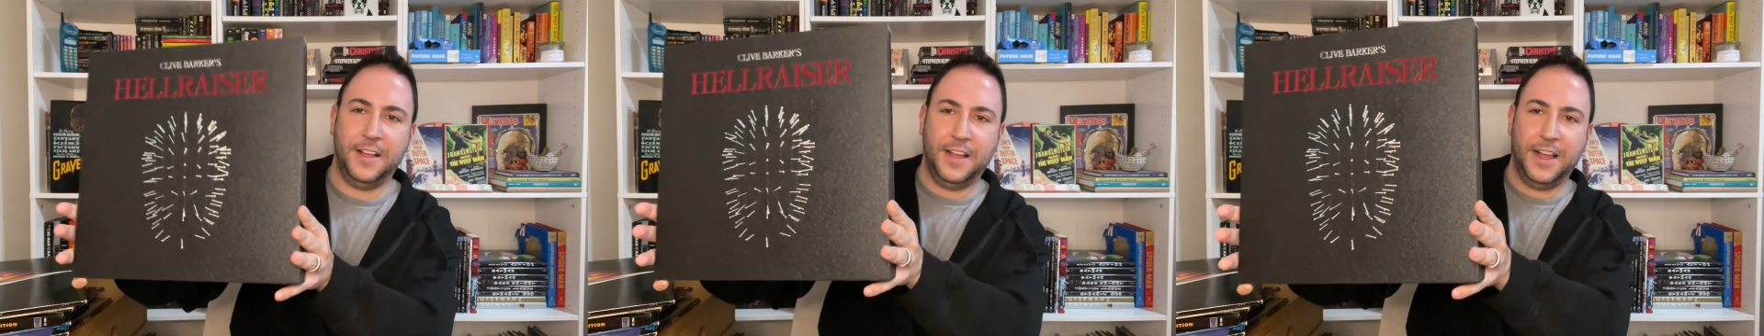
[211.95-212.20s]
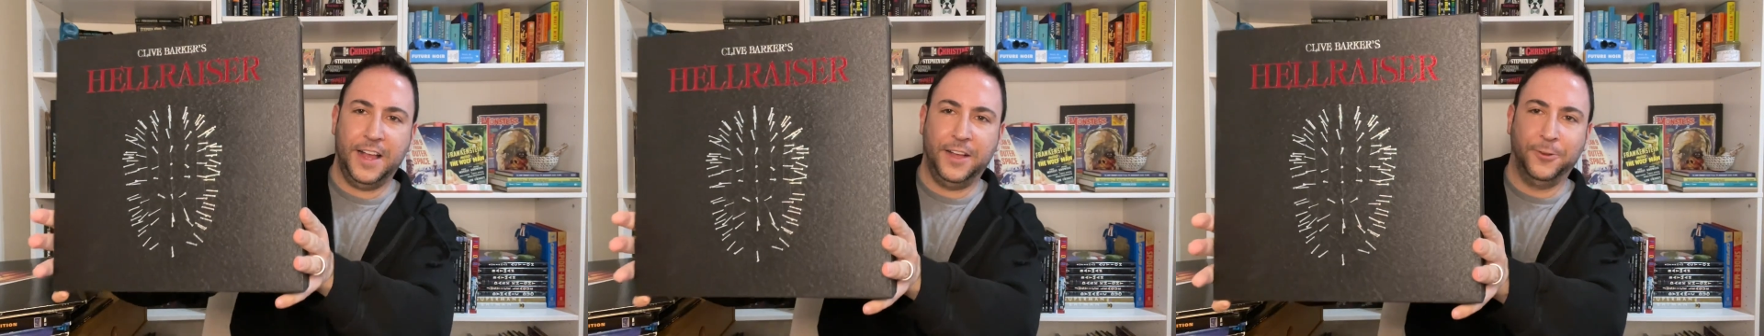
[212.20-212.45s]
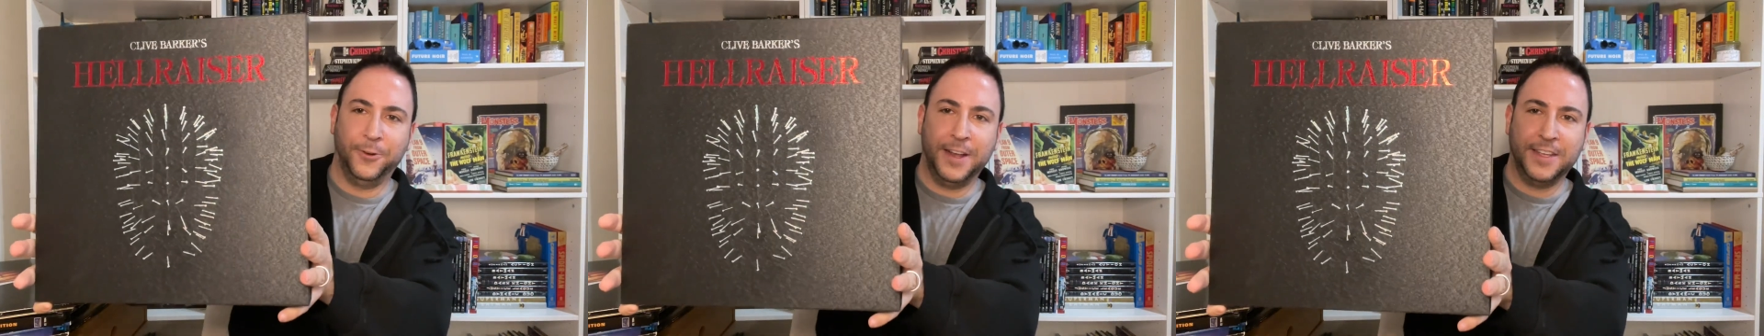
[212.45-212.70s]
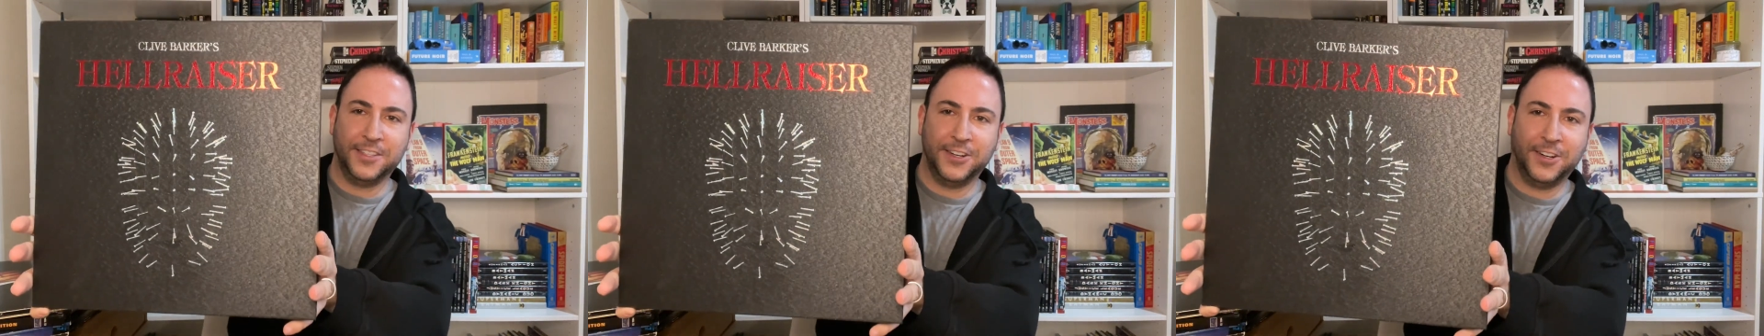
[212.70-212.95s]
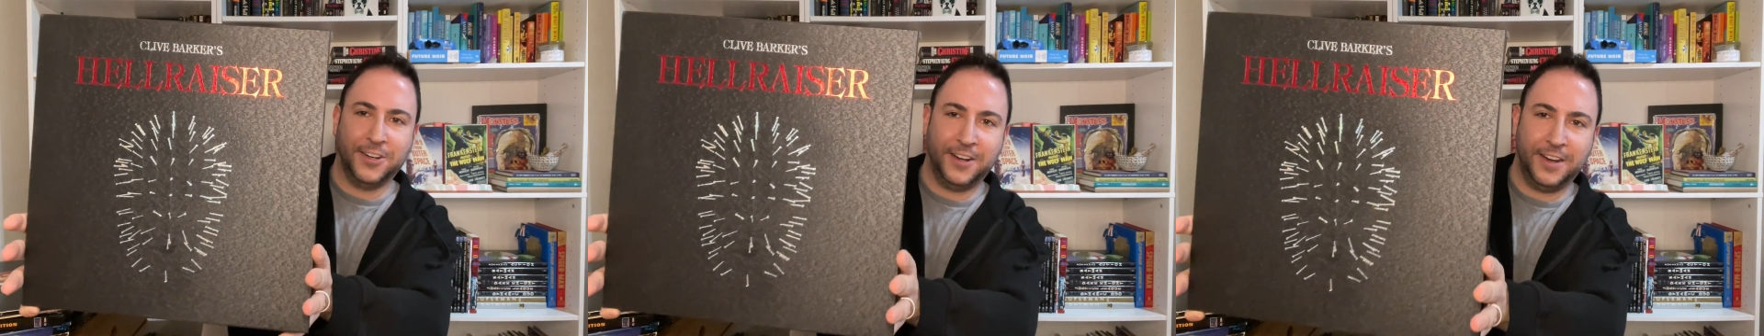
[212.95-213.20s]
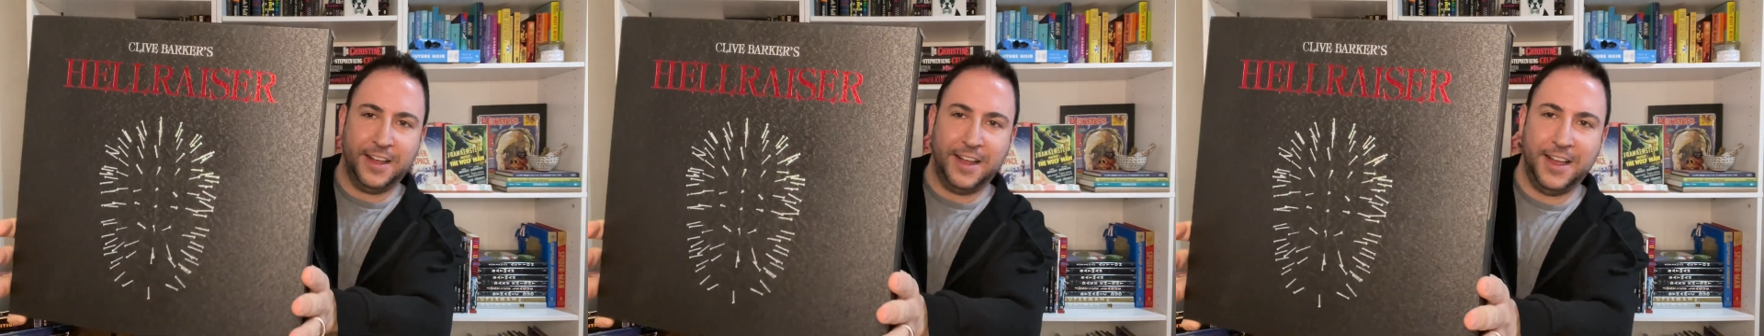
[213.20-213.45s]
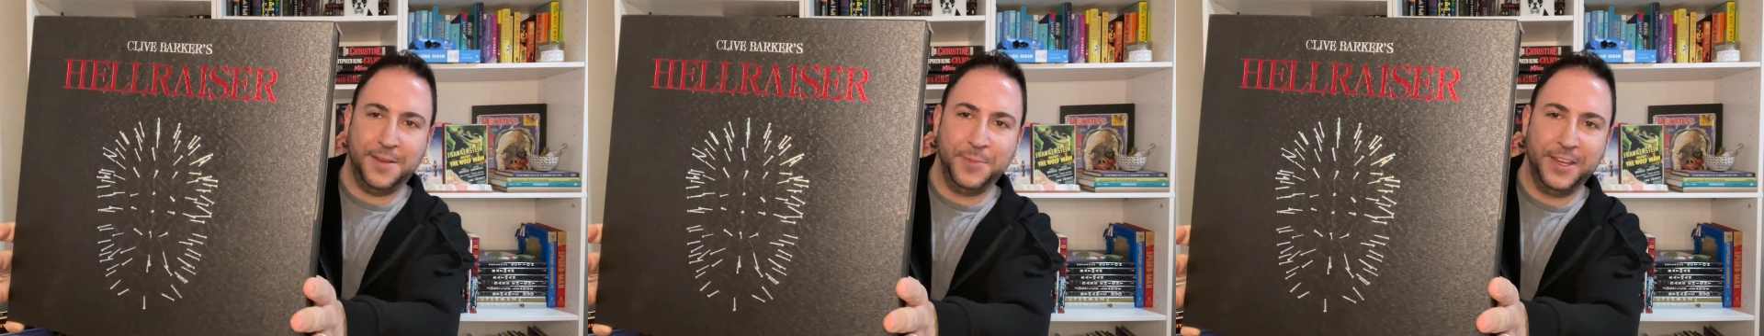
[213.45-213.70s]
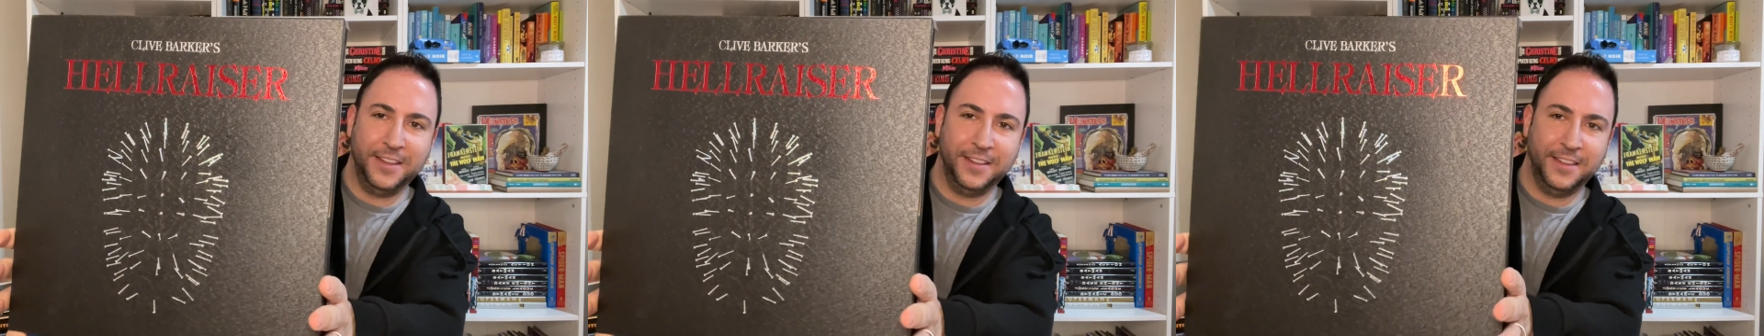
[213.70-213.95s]
Hellraiser. I
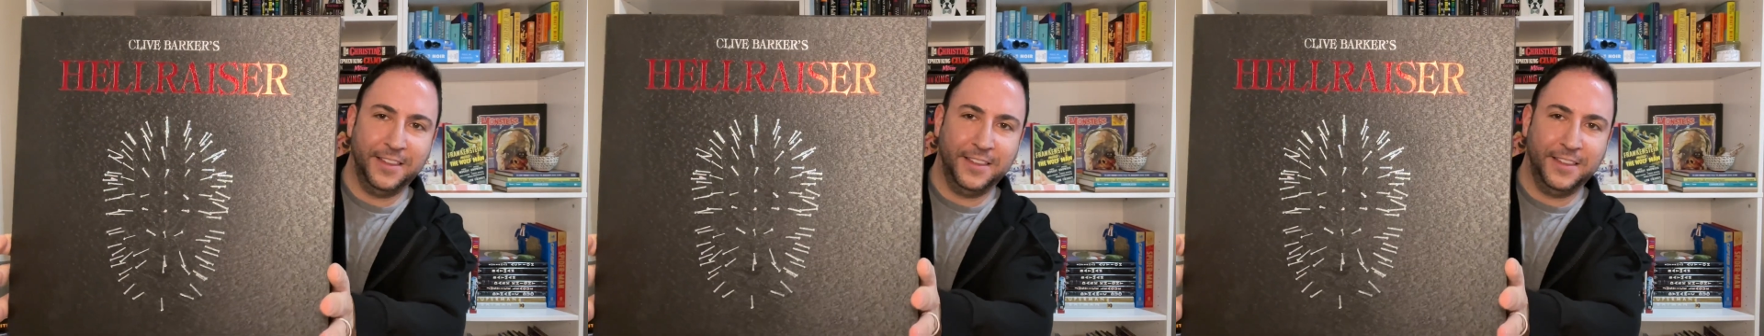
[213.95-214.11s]
mean,